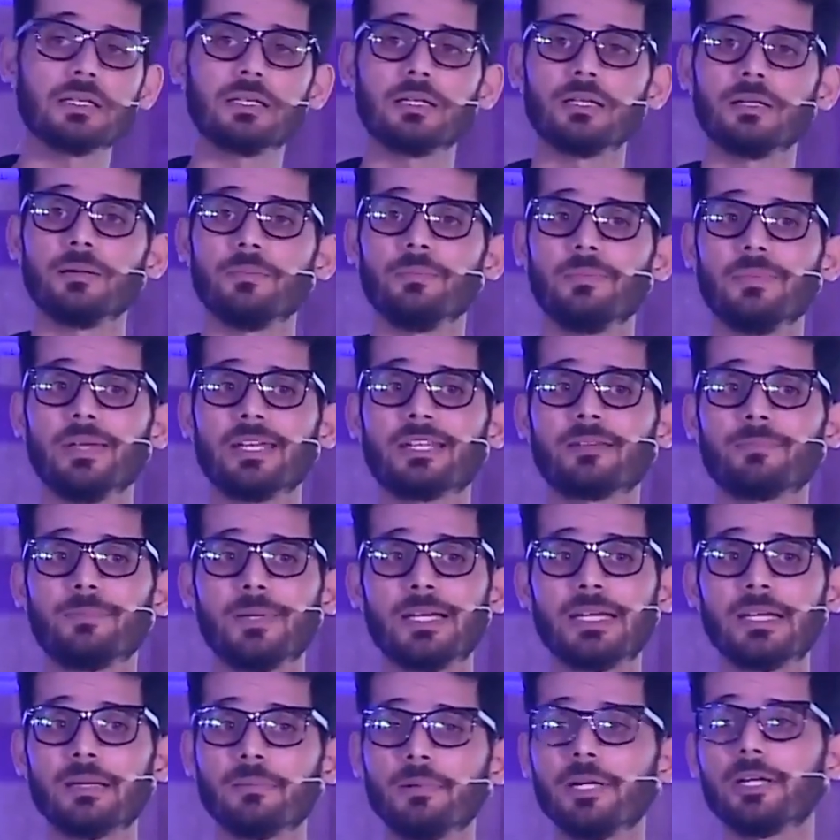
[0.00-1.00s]
the
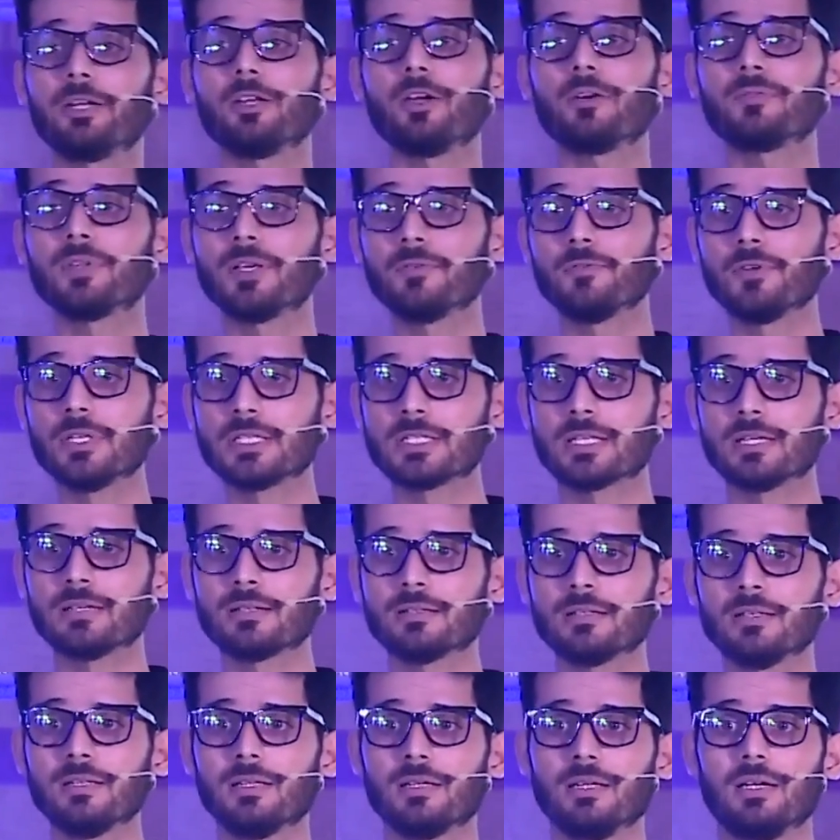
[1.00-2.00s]
explainability of the
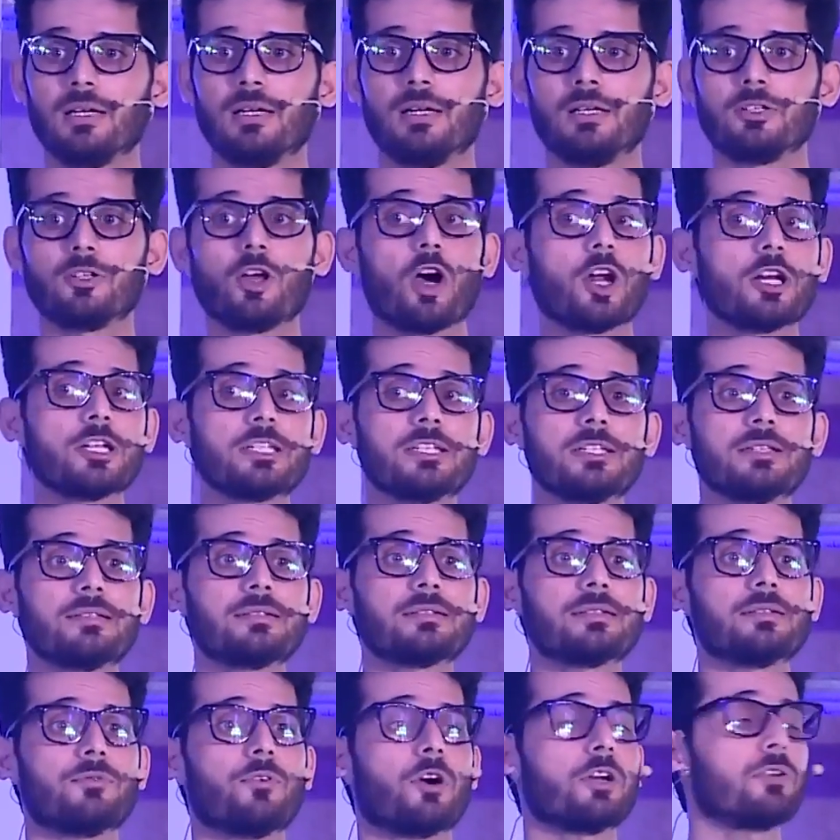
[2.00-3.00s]
features, not just
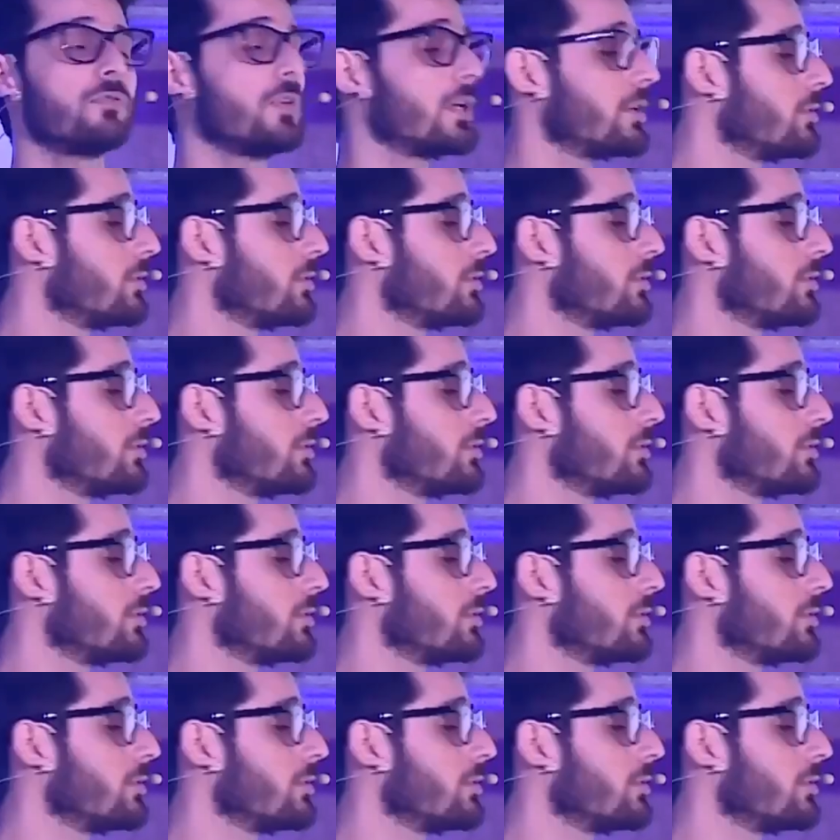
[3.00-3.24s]
what